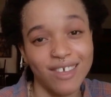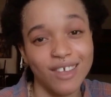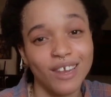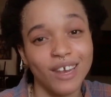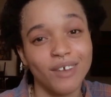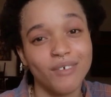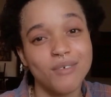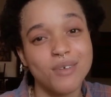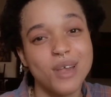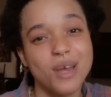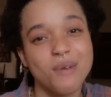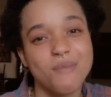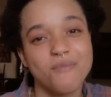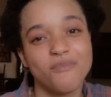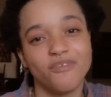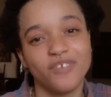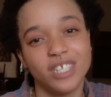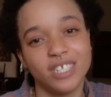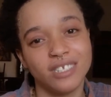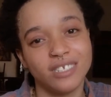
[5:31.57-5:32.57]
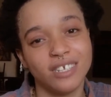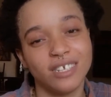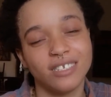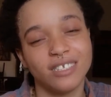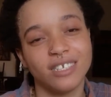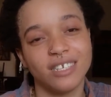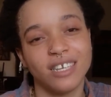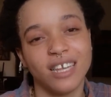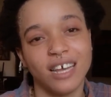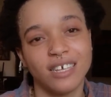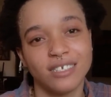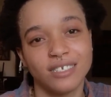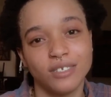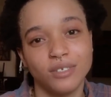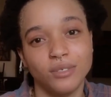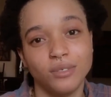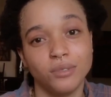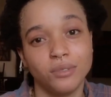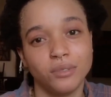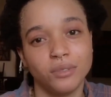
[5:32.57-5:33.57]
when I visited the last
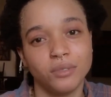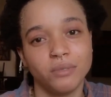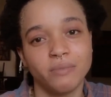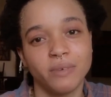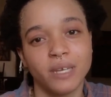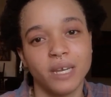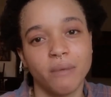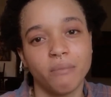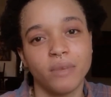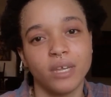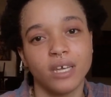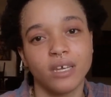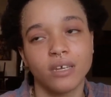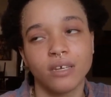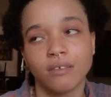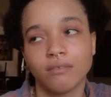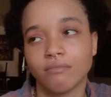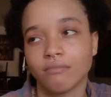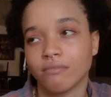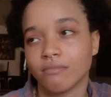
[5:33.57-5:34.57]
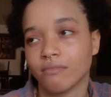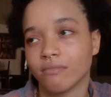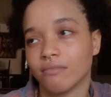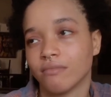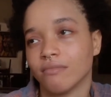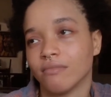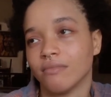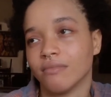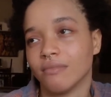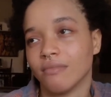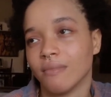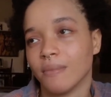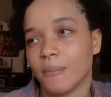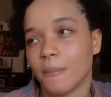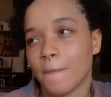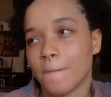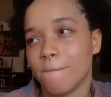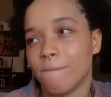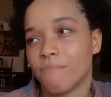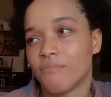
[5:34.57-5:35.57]
YouTube and I'm like,
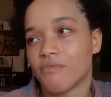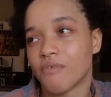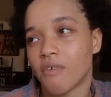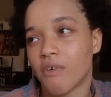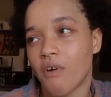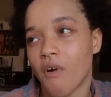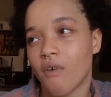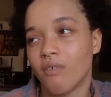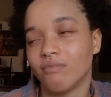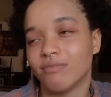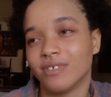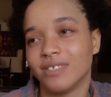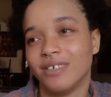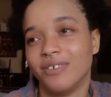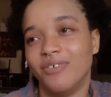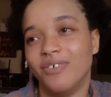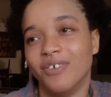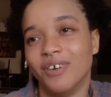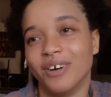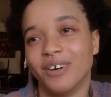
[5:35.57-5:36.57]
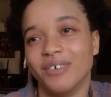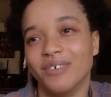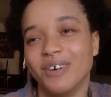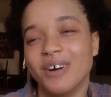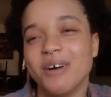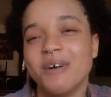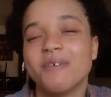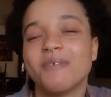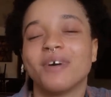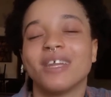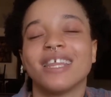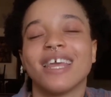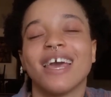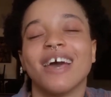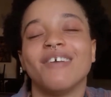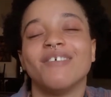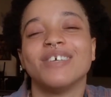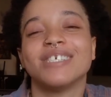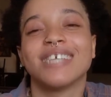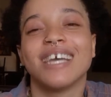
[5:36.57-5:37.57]
bro, what the fuck? What the
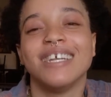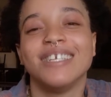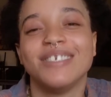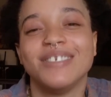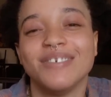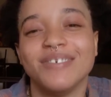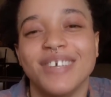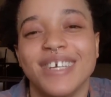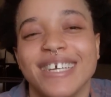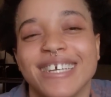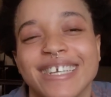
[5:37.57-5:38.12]
hell was I doing?